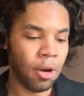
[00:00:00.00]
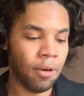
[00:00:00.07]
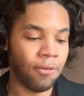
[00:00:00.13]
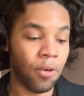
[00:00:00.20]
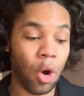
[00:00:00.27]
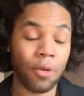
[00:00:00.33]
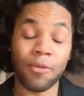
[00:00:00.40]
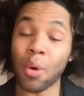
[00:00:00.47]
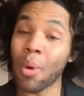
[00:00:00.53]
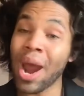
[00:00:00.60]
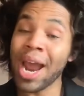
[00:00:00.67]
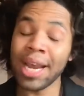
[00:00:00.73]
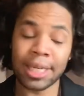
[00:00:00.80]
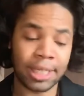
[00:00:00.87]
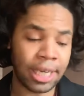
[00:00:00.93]
For
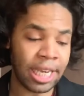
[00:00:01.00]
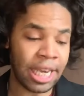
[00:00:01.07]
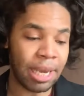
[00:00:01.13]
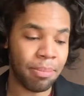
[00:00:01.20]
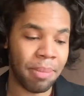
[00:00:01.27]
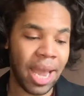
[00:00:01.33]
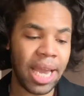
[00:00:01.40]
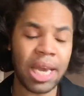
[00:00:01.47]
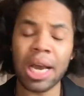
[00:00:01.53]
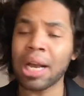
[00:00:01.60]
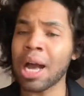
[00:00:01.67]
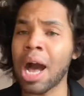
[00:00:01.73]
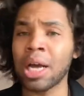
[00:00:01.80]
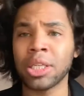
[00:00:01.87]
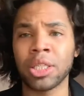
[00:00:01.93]
variety, he may
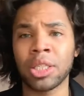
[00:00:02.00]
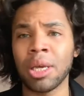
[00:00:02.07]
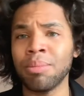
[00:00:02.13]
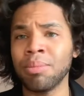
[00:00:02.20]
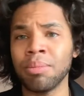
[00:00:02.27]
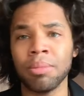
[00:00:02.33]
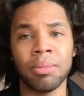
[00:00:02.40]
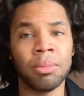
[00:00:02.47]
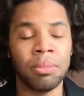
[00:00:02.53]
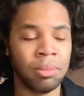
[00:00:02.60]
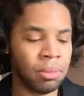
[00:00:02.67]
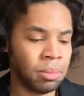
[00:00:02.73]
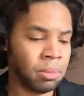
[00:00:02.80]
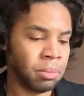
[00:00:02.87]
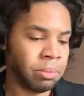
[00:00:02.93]
concoct some
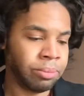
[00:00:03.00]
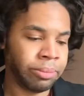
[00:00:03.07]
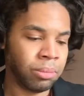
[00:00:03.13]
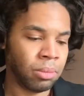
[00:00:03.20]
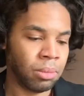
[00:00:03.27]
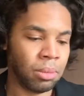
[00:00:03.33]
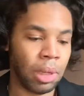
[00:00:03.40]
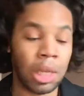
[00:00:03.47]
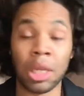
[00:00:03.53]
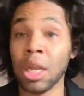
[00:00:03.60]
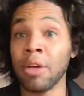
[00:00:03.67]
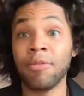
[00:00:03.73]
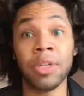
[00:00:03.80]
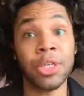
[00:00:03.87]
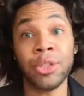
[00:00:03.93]

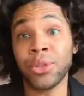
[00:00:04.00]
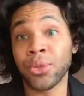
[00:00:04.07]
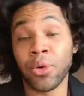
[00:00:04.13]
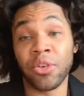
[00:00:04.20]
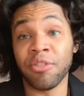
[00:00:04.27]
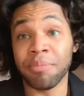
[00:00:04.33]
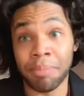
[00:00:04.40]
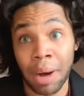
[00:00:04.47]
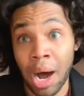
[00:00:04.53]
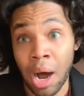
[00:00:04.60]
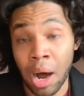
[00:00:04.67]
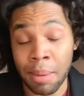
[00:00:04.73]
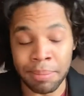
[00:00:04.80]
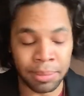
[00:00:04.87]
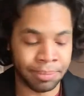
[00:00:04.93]
lovely sort of
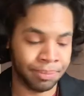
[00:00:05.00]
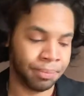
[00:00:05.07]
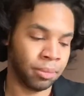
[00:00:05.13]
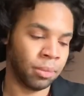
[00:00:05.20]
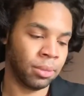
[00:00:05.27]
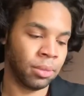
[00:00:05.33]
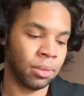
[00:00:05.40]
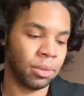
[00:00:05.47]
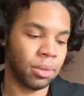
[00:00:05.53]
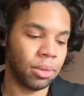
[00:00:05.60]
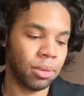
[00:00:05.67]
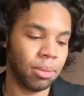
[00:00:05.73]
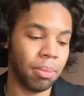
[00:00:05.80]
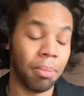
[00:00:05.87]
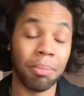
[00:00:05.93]
bomb,
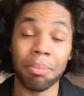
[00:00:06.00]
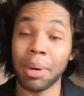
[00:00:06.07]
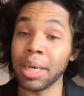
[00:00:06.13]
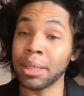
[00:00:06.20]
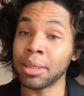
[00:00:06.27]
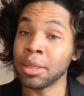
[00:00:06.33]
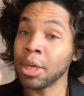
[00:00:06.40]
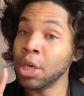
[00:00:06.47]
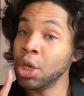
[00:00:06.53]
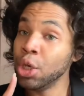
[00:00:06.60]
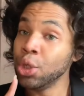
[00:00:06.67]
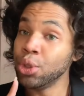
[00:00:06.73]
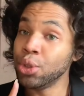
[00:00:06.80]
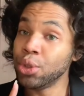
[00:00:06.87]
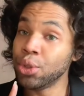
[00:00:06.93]
but
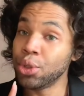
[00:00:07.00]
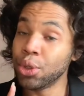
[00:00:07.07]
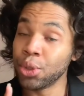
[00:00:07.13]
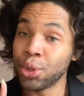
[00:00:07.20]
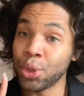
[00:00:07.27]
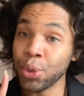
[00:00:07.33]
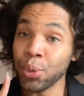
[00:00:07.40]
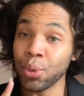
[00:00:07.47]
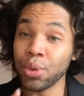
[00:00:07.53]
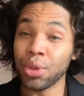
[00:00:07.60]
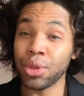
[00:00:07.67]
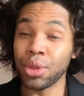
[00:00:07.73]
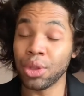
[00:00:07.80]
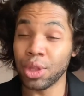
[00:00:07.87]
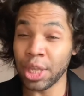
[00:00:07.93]
to suit
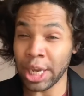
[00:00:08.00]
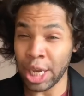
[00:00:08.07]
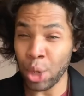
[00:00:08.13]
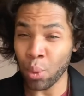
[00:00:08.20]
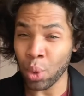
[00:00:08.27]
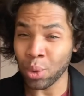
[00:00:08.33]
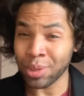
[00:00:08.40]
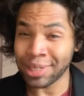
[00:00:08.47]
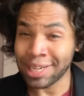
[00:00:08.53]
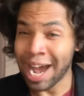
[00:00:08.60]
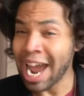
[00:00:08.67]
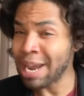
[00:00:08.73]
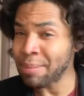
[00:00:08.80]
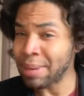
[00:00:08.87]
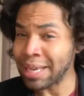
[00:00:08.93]
the hero's
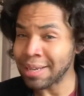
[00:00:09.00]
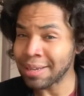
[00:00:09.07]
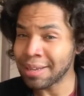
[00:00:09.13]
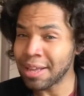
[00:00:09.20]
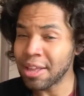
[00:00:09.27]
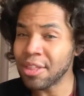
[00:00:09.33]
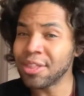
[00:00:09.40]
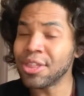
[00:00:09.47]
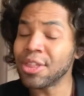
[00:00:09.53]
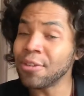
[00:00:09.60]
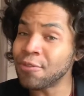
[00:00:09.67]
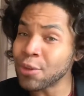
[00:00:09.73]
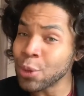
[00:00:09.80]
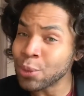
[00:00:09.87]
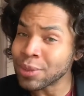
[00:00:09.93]
timing, the
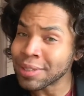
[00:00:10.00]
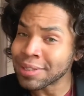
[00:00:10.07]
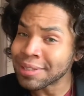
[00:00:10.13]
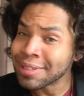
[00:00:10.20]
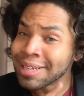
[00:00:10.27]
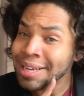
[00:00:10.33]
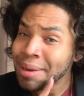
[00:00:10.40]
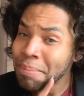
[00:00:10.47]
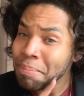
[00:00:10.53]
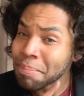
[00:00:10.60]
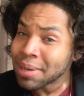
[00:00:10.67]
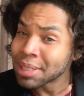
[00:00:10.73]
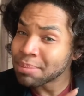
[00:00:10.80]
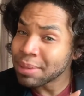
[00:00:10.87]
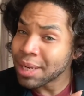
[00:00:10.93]
fuses
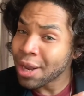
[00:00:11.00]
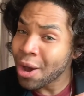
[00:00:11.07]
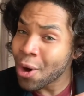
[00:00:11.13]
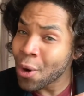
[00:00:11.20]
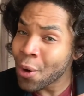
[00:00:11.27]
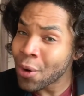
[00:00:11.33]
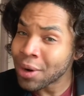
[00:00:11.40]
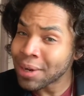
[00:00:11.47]
must be long.